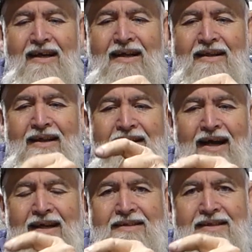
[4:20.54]
the
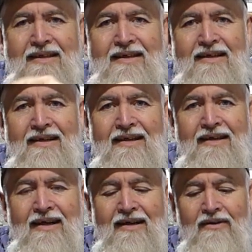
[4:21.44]
nuts
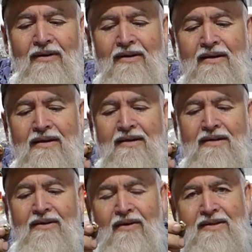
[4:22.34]
are not
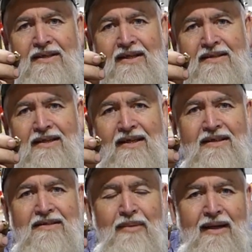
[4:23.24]

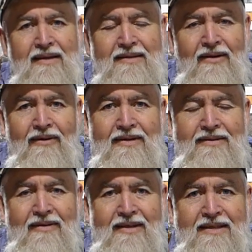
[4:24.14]
9/16 spanner size
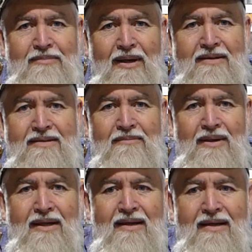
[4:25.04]
like they're supposed to
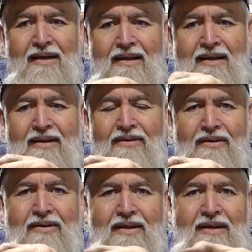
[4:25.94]
be. They're
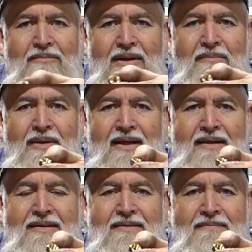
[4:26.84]

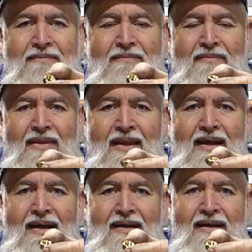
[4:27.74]
13mm.
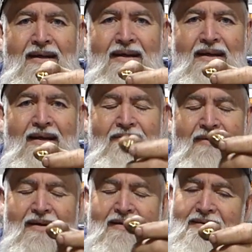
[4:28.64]
And if
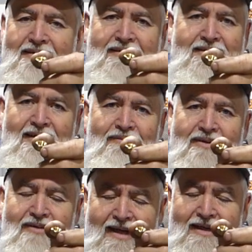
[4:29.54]
you're
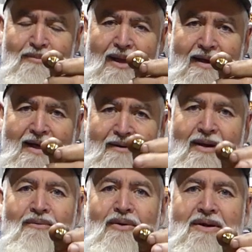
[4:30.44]
tractor bloke,
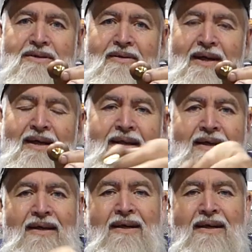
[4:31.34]
anyone that works on anything,